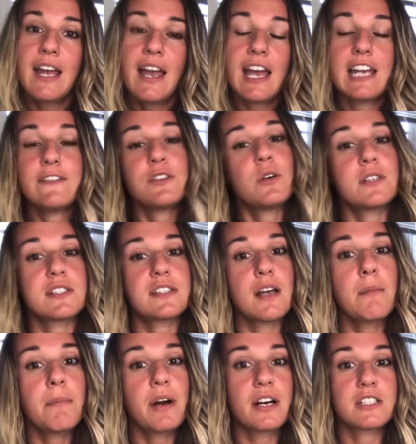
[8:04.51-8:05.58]
And if you go to
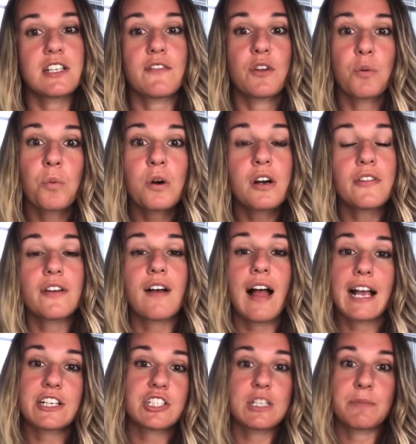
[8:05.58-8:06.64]
some parts of the world, they'll
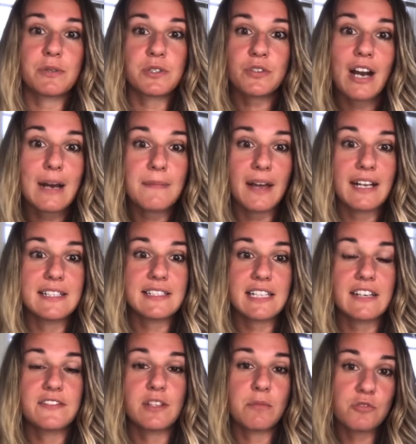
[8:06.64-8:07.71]
actually prescribe that instead
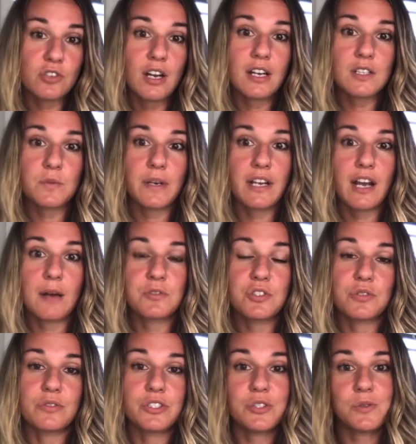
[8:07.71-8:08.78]
of some drugs when it comes
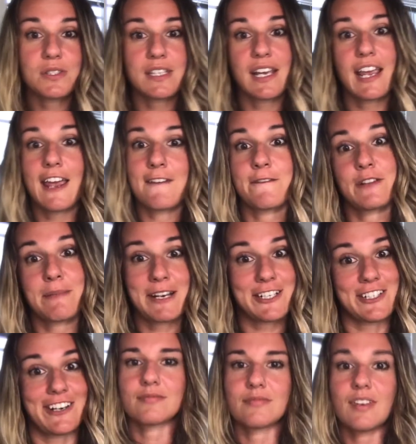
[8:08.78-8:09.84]
to reducing
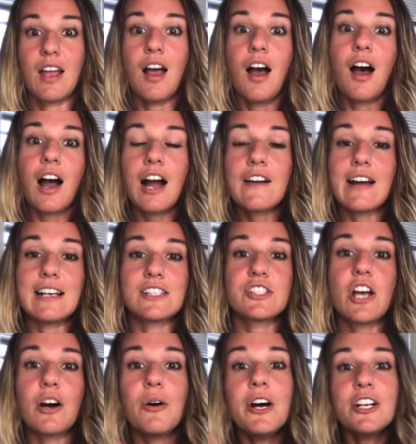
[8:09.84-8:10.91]
inflammation. All right,
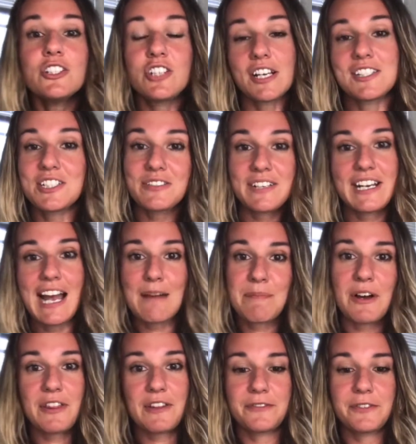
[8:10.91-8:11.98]
so just to recap
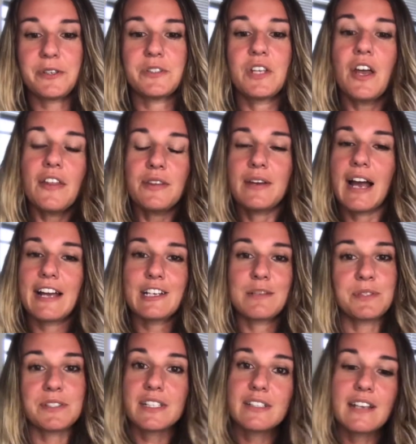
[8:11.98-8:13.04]
all the foods, you got your
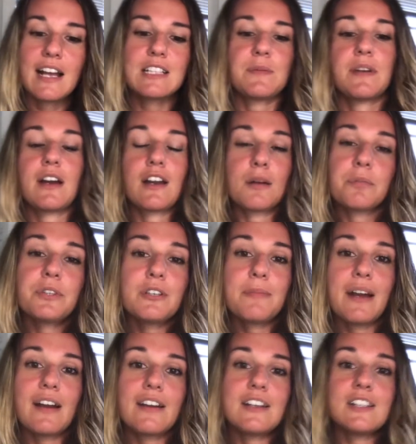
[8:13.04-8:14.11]
Brazil nuts, we got our
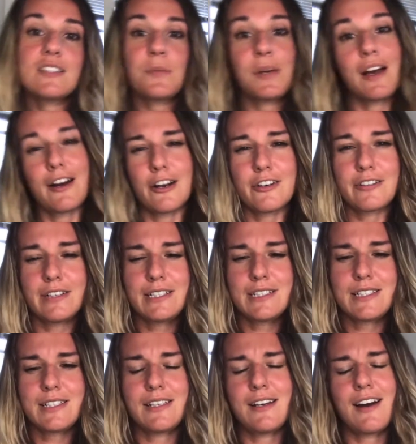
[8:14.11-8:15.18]
blueberries, we got our green
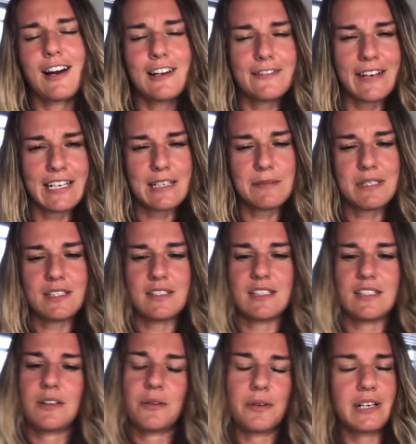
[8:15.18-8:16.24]
tea, our vitamin
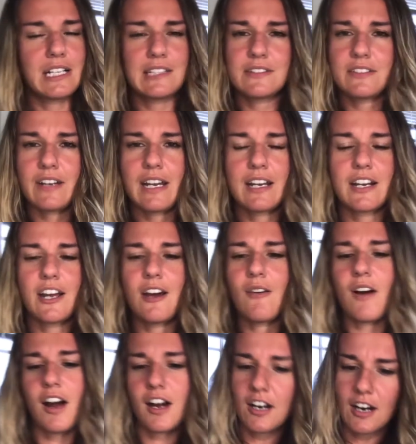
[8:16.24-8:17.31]
D, oil of
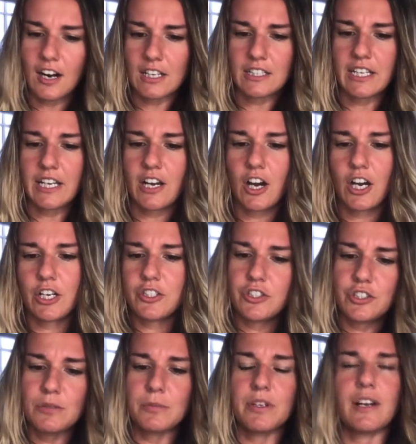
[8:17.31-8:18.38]
oregano, our garlic, our
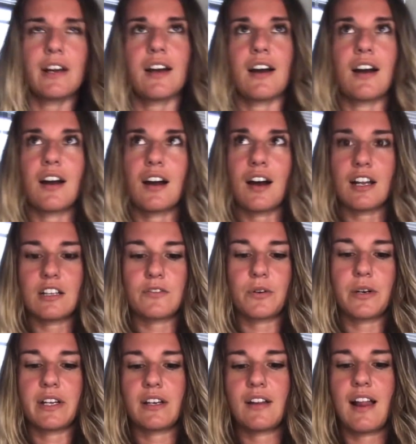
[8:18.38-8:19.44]
turmeric, our olive
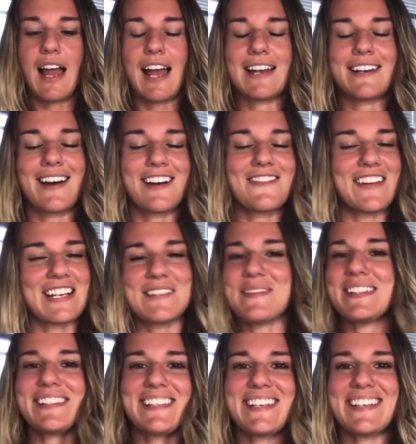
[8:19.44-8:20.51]
oil, and our
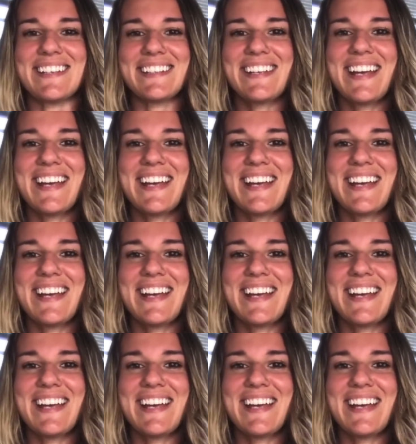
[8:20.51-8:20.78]
vitamin C.